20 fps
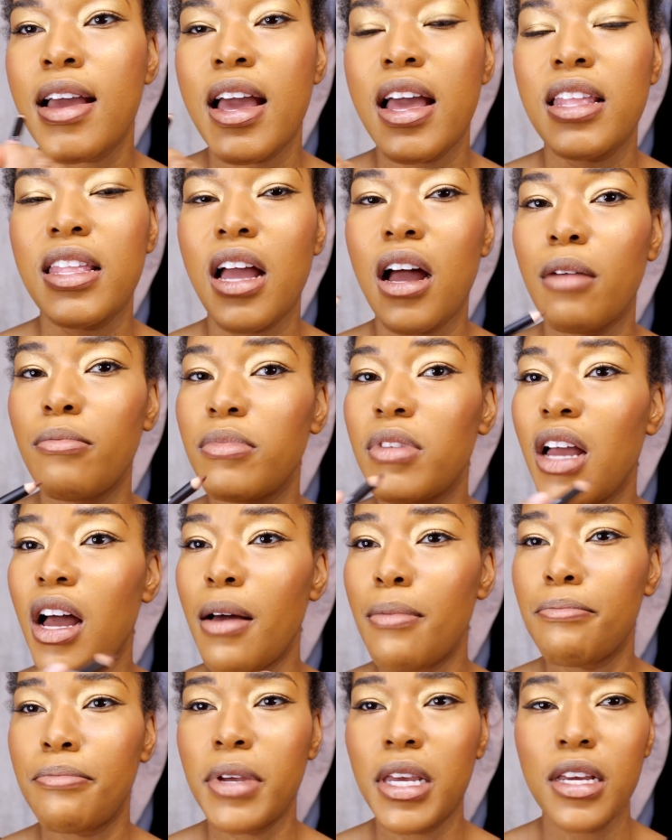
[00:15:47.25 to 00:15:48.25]
And I'm
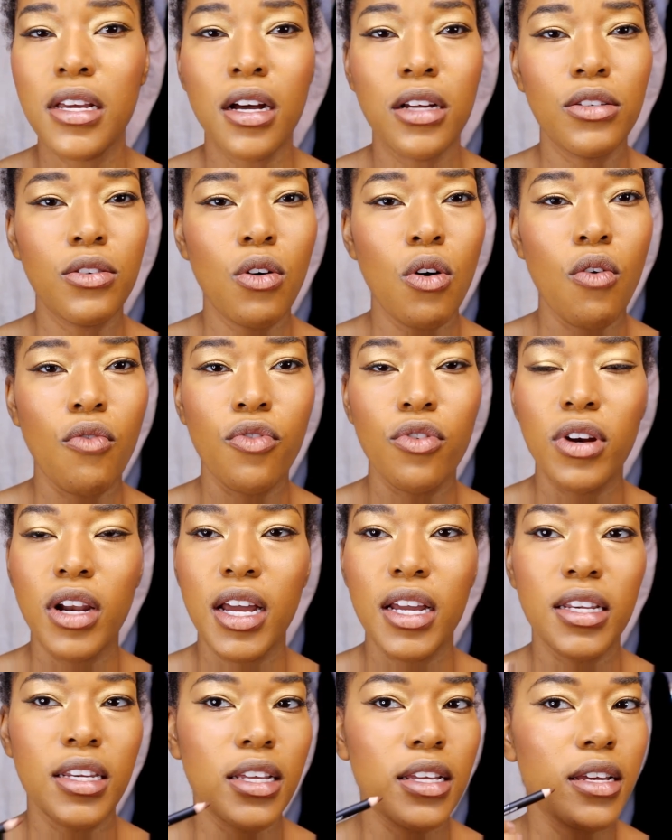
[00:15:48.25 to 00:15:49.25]
not big on
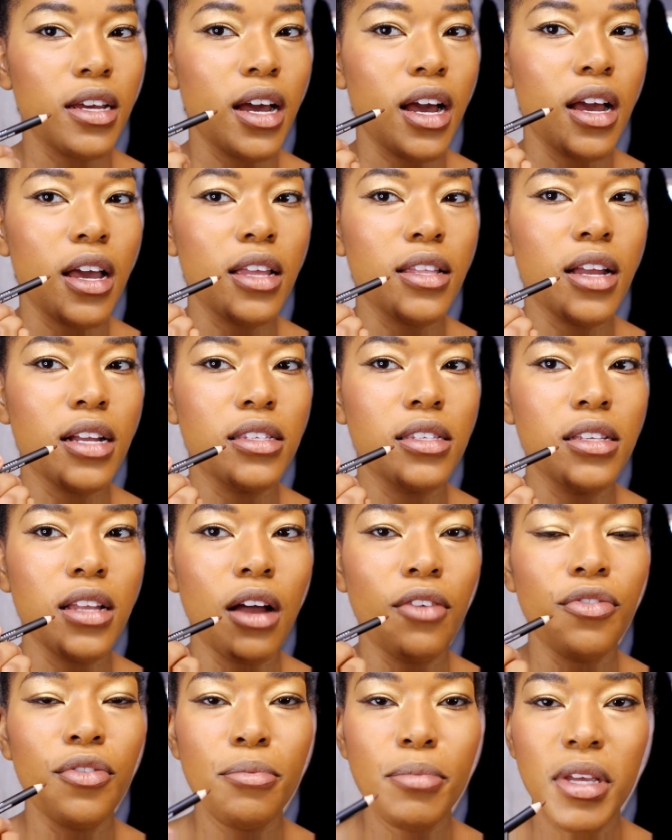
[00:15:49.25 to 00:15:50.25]
overlining. That's
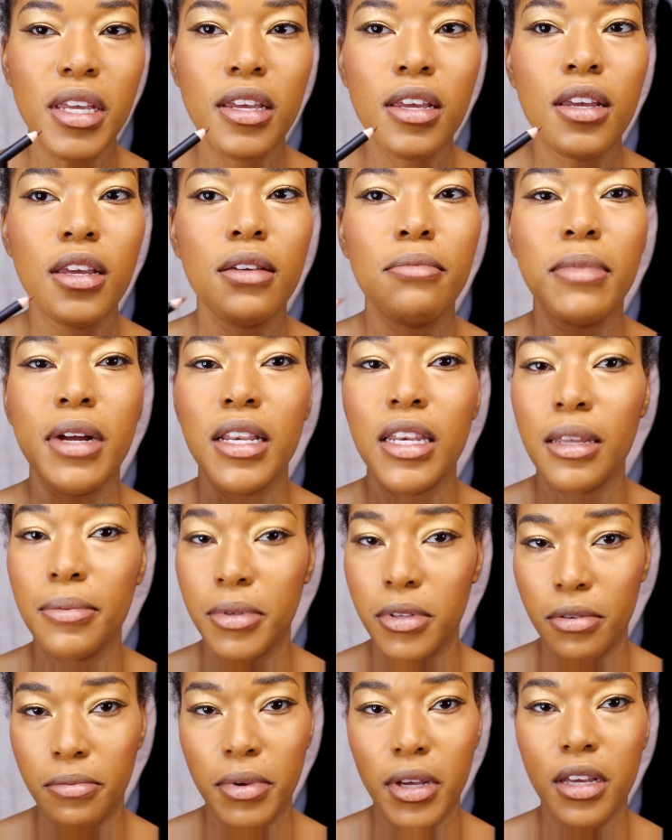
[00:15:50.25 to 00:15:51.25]
not for me. My
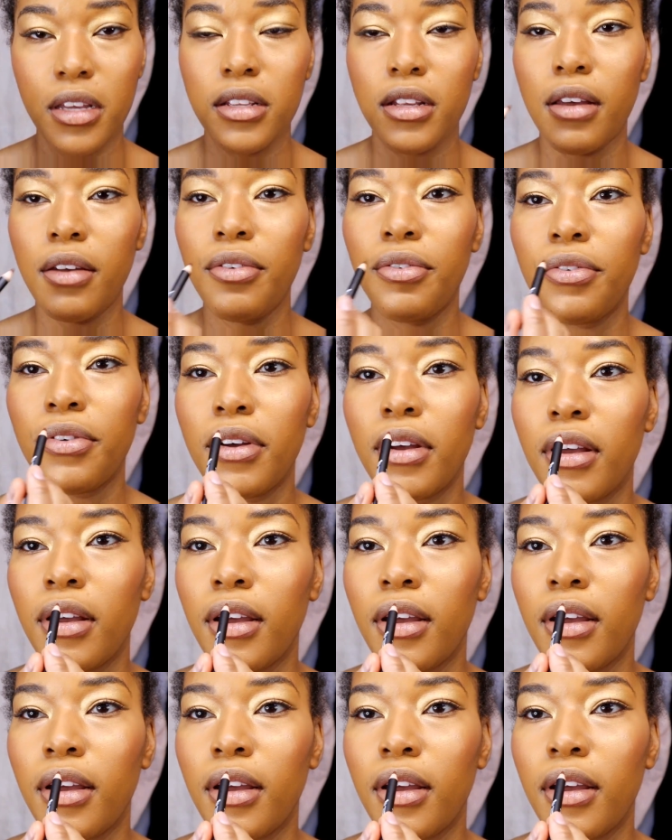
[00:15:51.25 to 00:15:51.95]
lips are big enough.